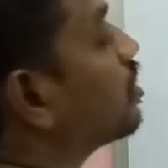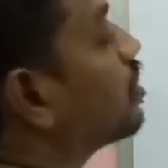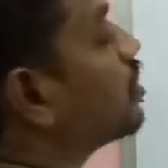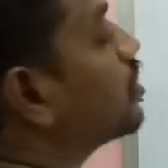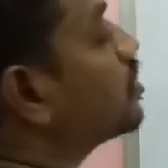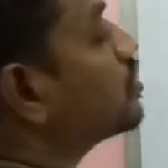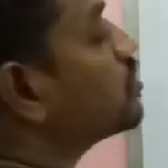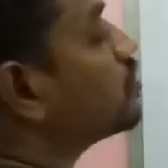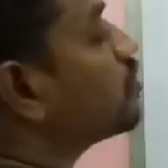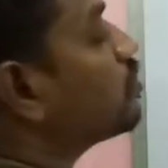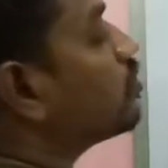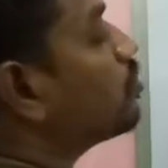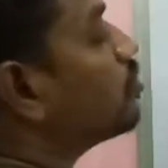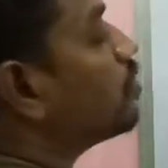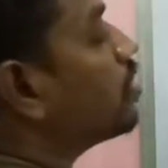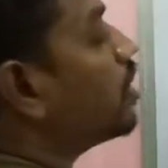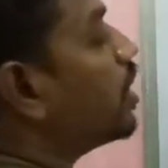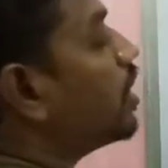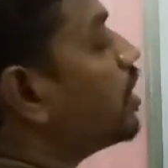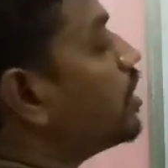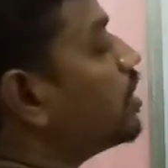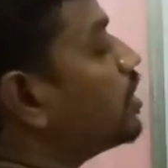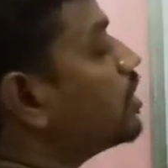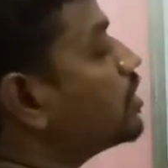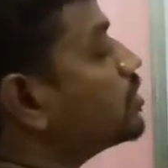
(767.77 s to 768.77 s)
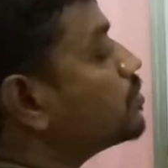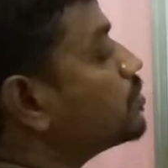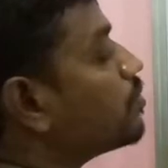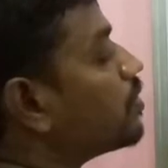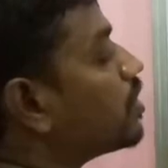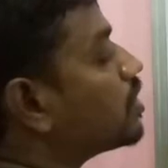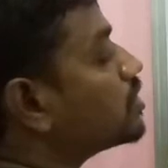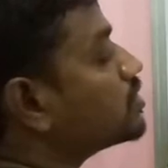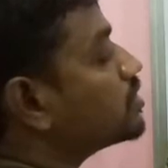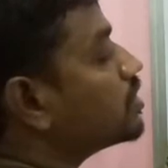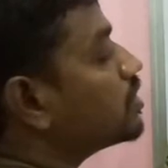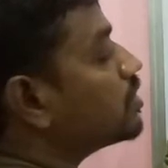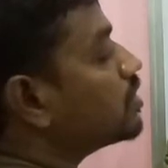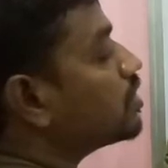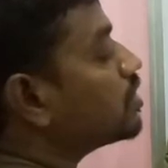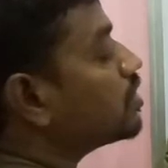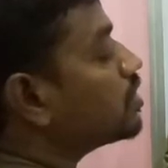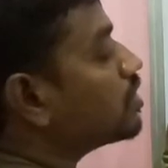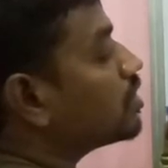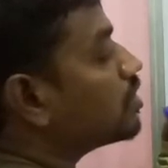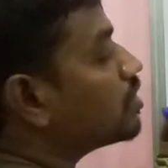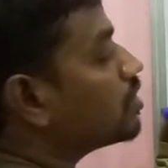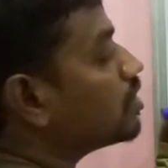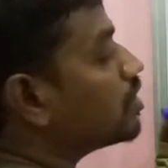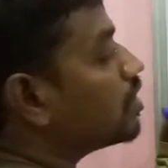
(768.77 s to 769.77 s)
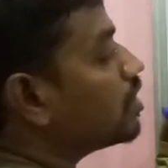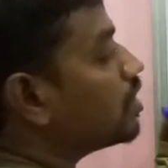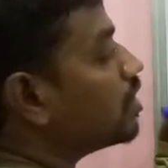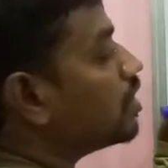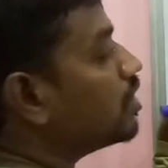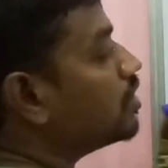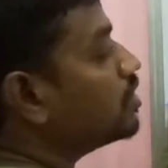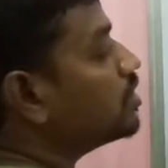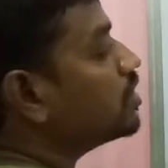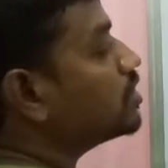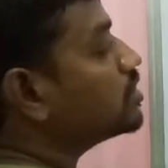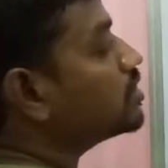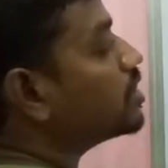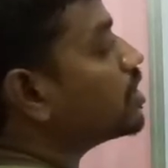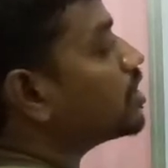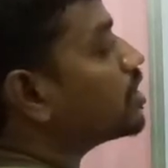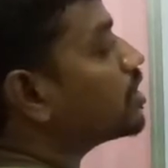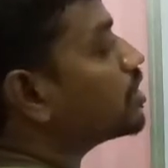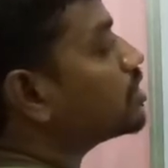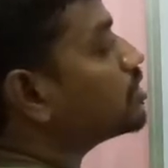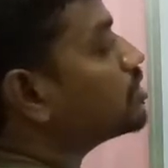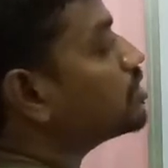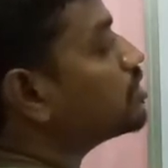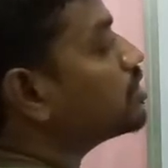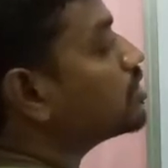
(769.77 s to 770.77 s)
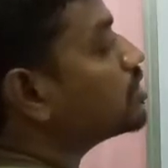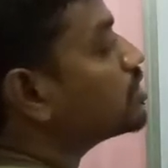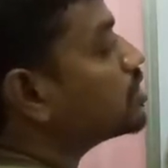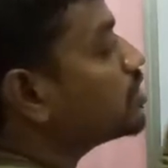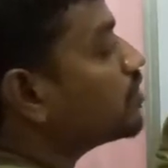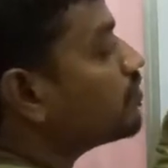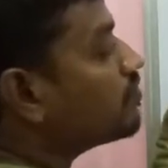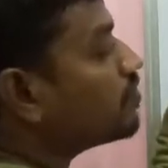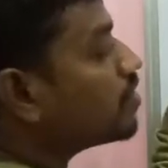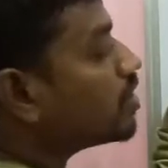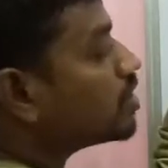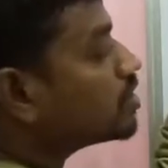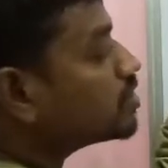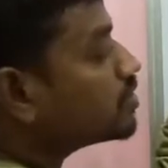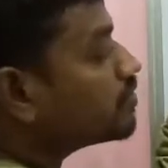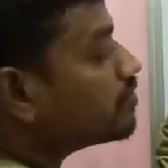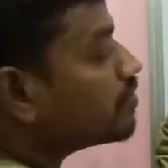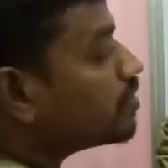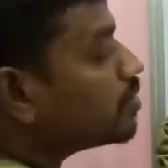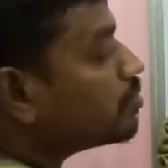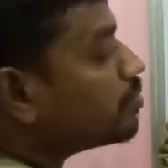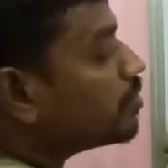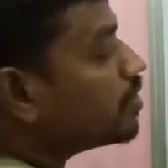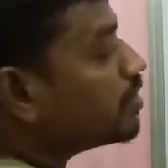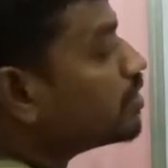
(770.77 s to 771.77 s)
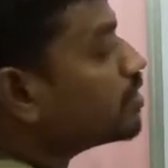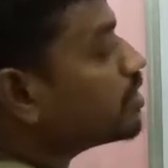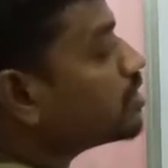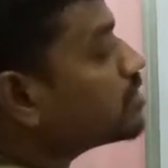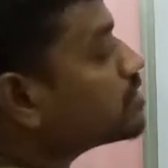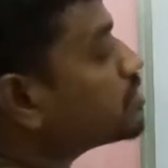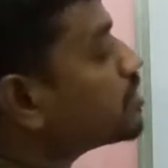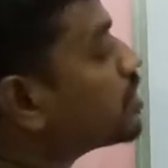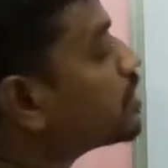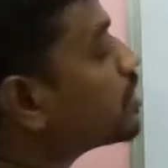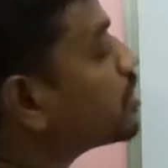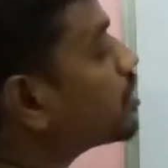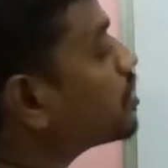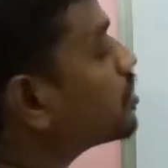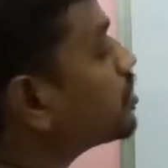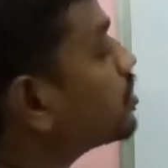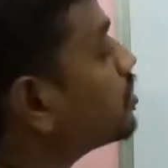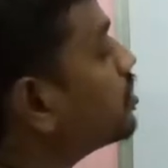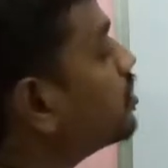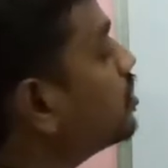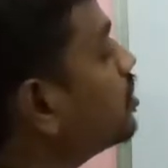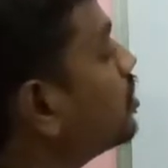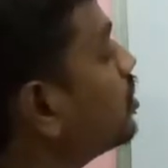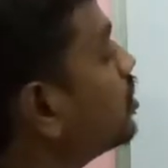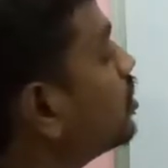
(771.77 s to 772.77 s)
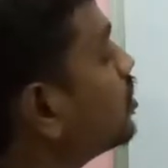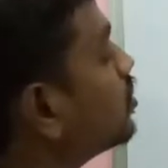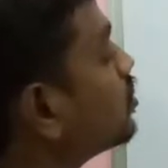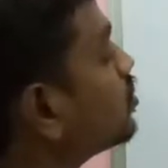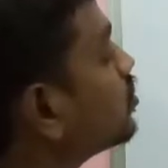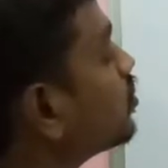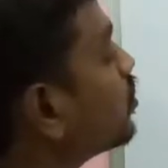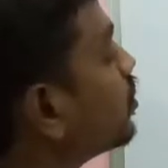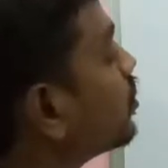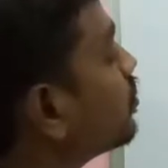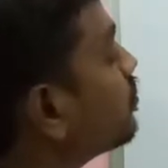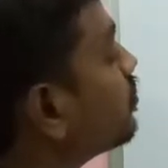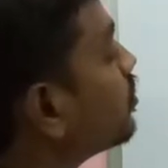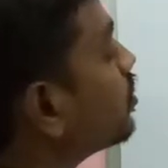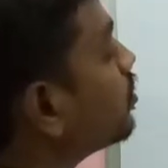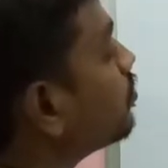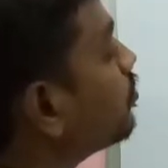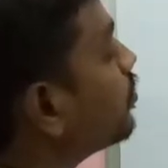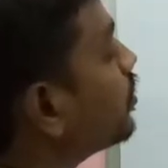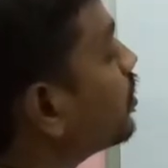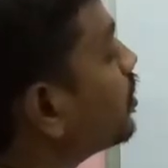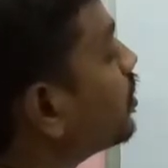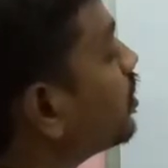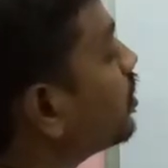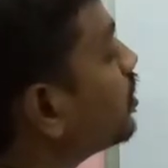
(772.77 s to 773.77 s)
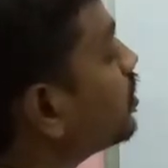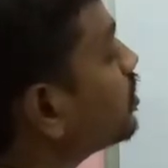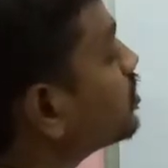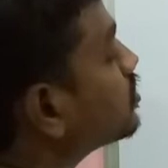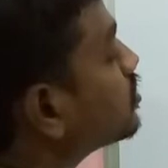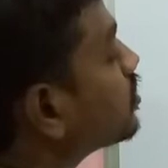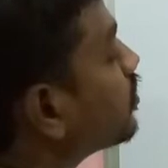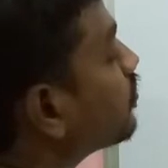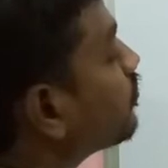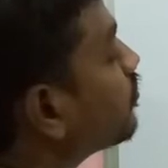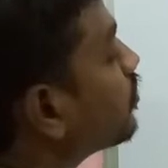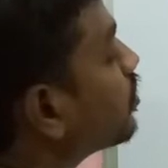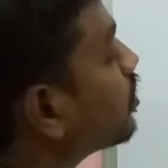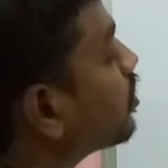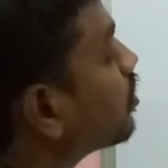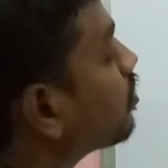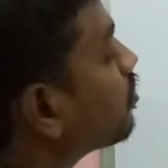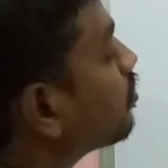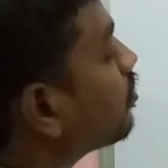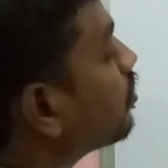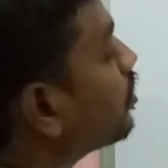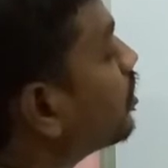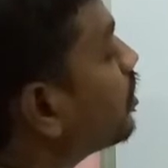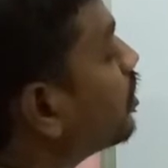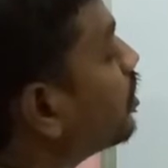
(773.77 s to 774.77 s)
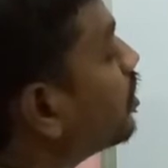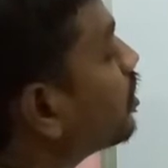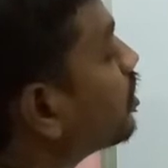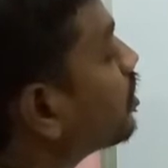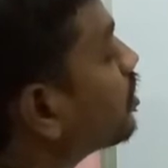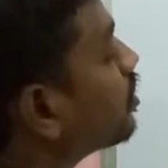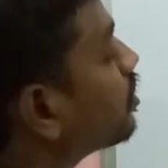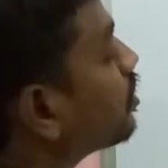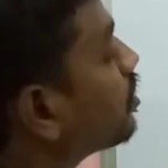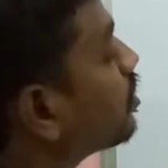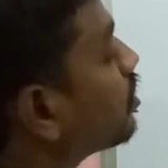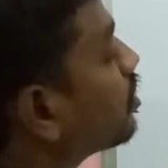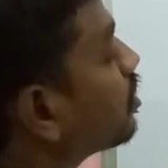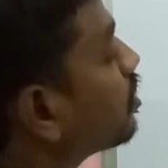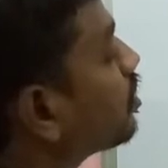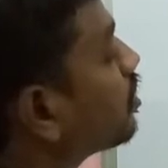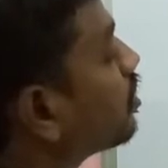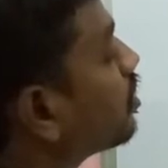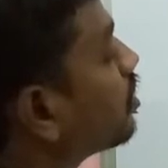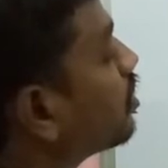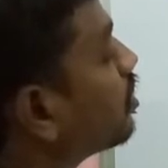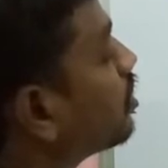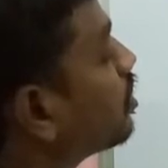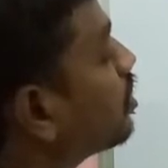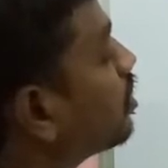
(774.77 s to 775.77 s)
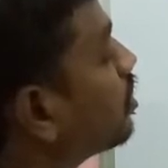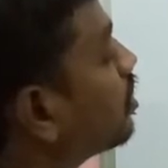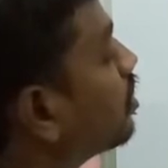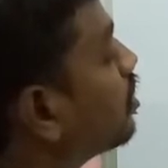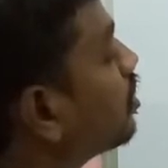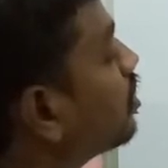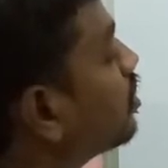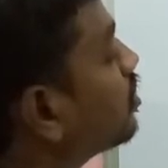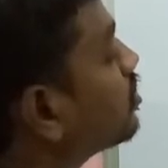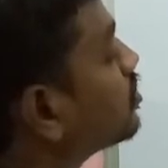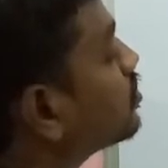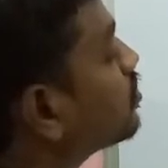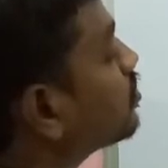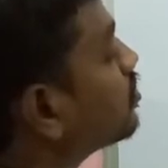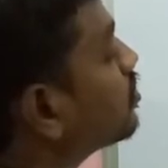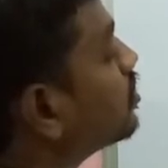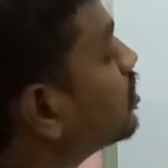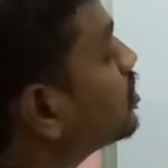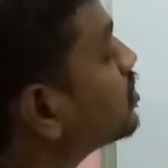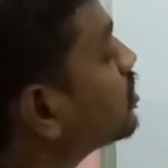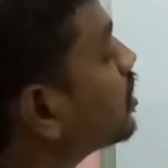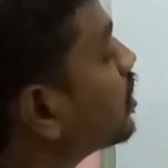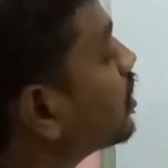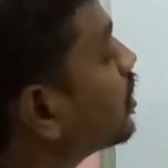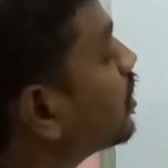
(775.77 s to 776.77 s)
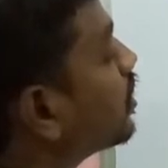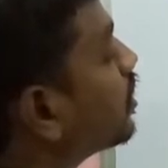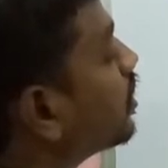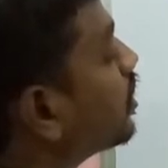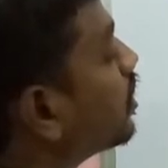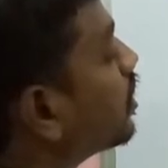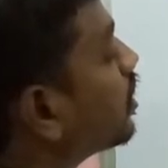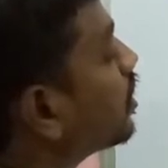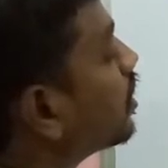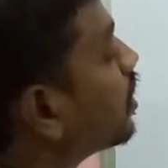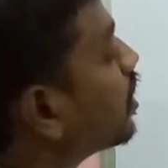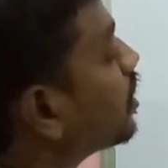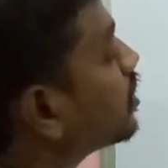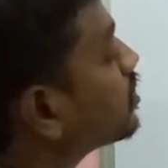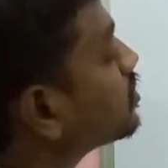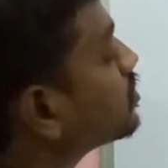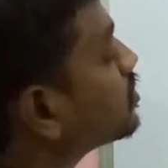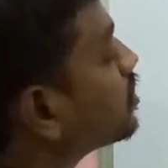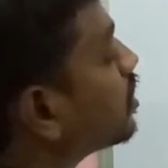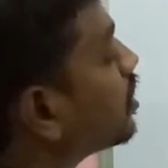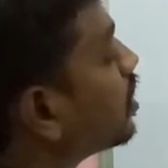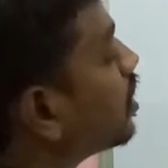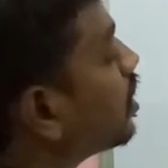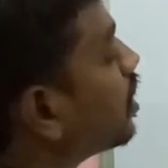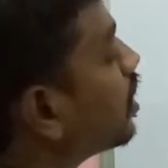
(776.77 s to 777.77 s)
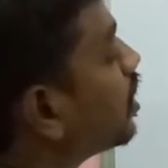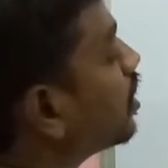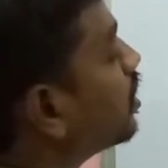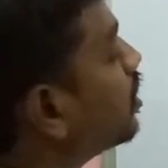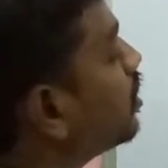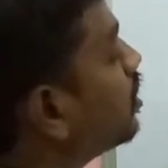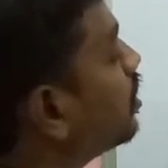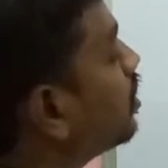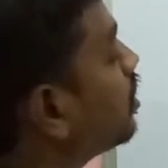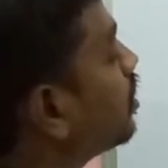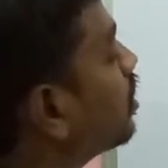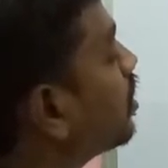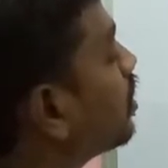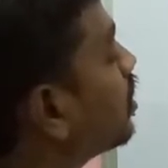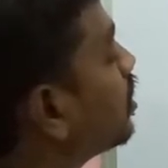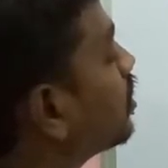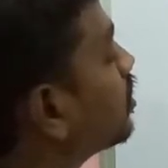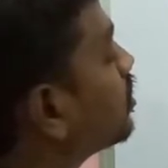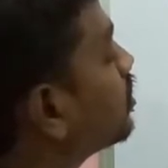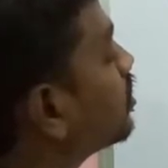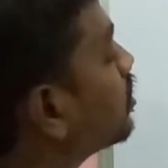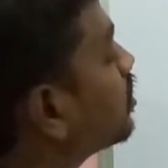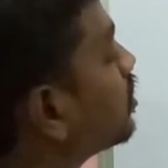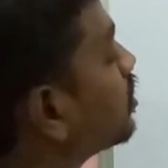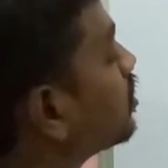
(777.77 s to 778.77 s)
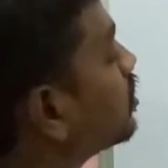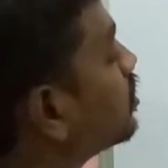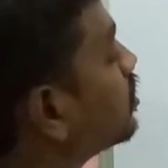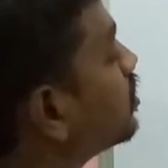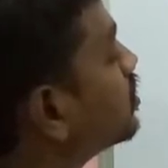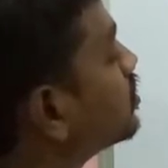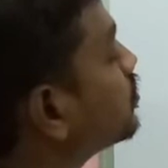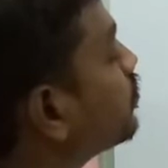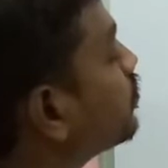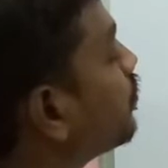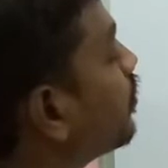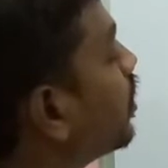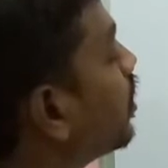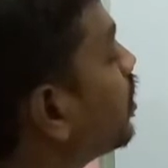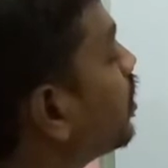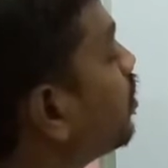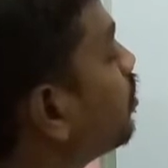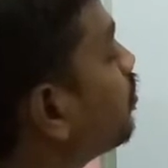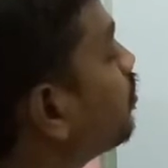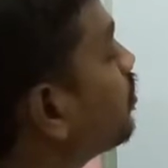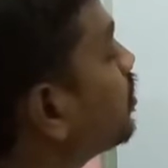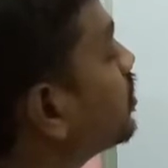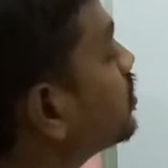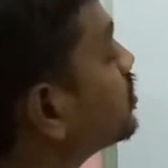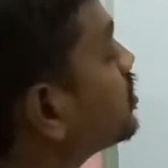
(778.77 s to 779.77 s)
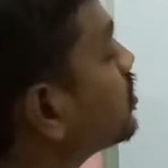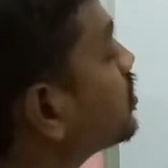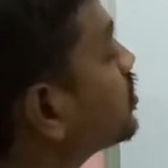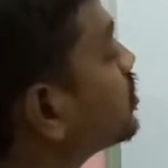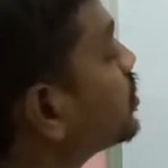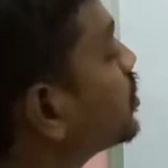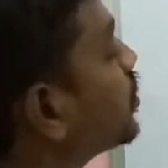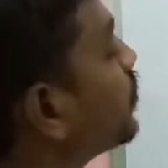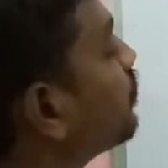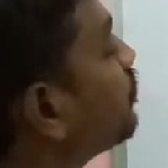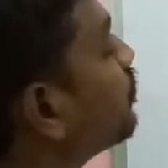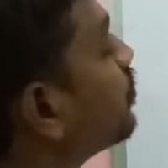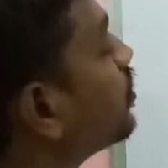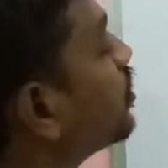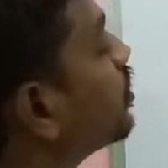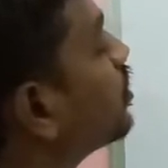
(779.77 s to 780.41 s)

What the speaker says: So light is passing in this direction. The shift also will be in this direction. So it will be somewhere around here. So this I can take as I, and this value is a shift,